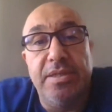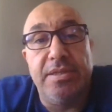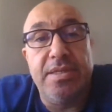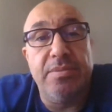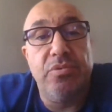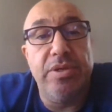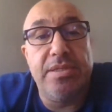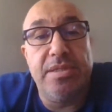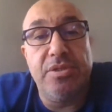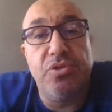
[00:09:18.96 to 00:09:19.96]
some
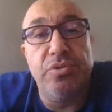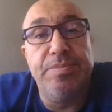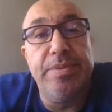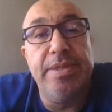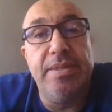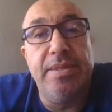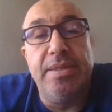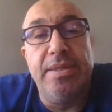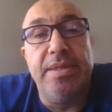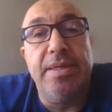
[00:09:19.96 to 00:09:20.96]
questions should be
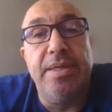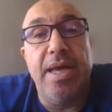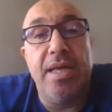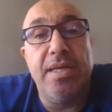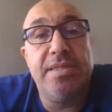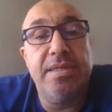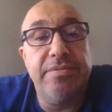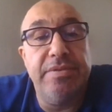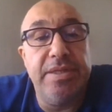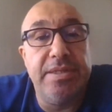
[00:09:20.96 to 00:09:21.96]

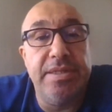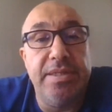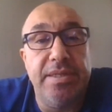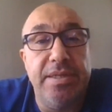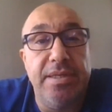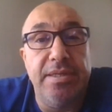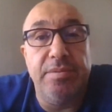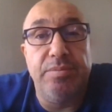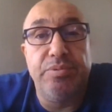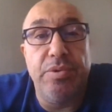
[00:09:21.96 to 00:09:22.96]
answered with
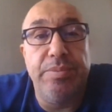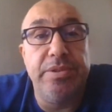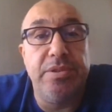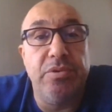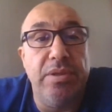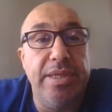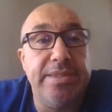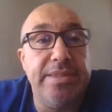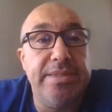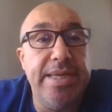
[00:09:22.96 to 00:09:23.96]
the proper
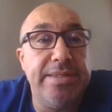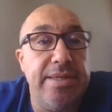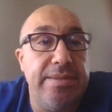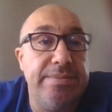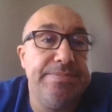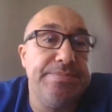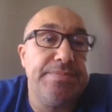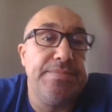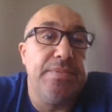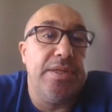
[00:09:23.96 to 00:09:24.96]
collected data.
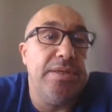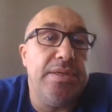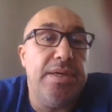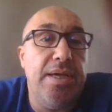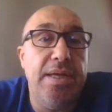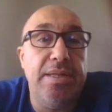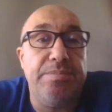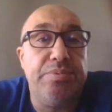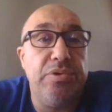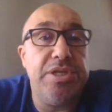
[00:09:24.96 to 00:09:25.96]

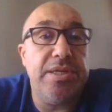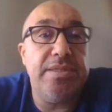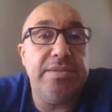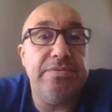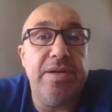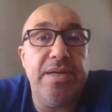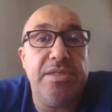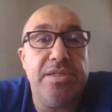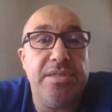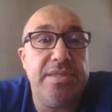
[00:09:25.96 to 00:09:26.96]
And projected
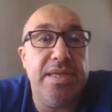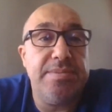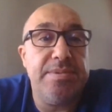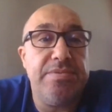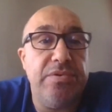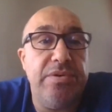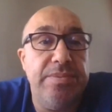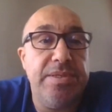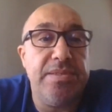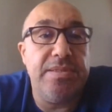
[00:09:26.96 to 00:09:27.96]
financial statements for a
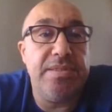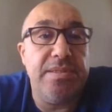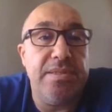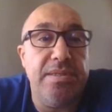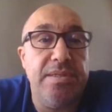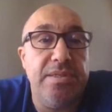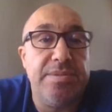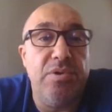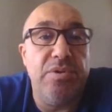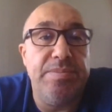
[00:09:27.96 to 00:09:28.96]
business,
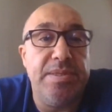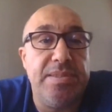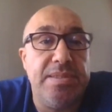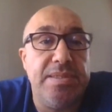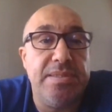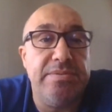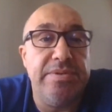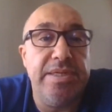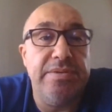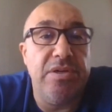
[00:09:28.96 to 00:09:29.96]
small businesses, is
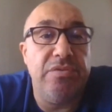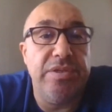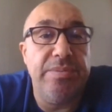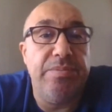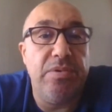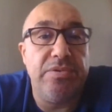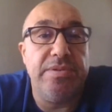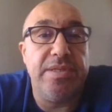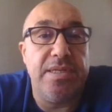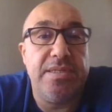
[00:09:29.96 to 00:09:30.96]
really one of the
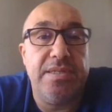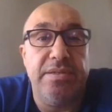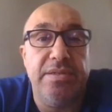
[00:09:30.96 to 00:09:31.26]
important tasks